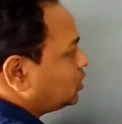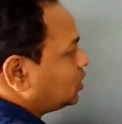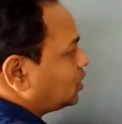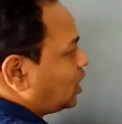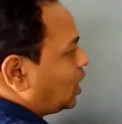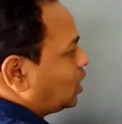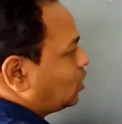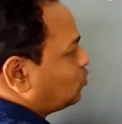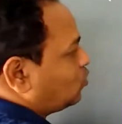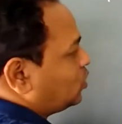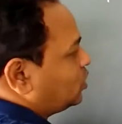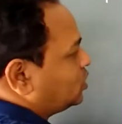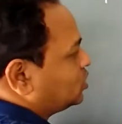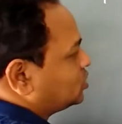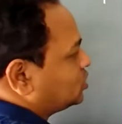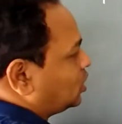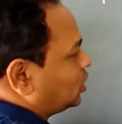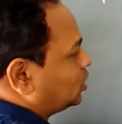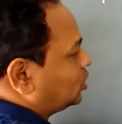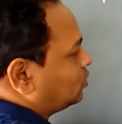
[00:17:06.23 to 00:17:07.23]
here R1
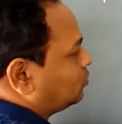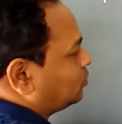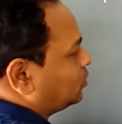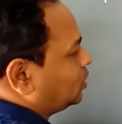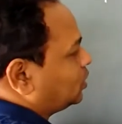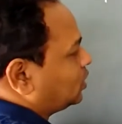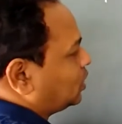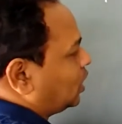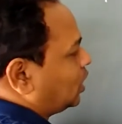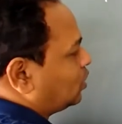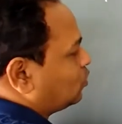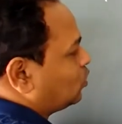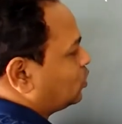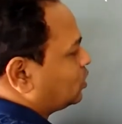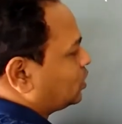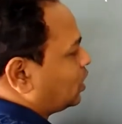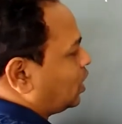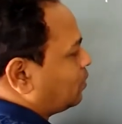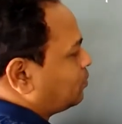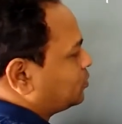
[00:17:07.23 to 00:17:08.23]
is nothing but
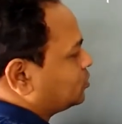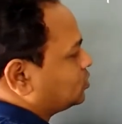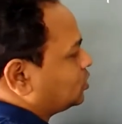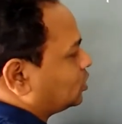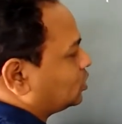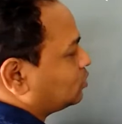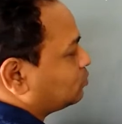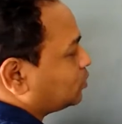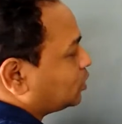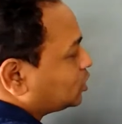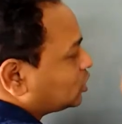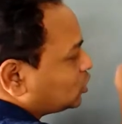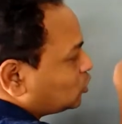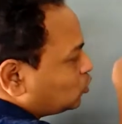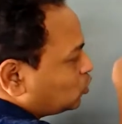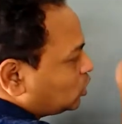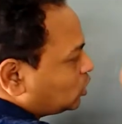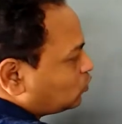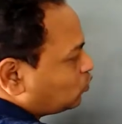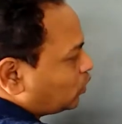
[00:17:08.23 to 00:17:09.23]
R1 cap is nothing but
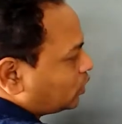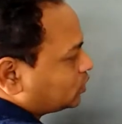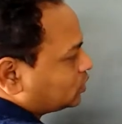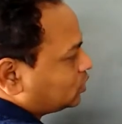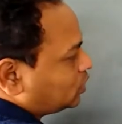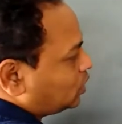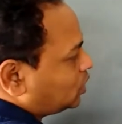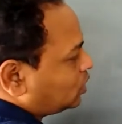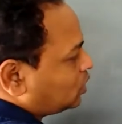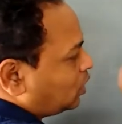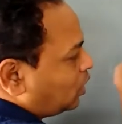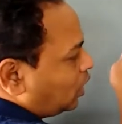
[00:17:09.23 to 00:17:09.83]
unit vector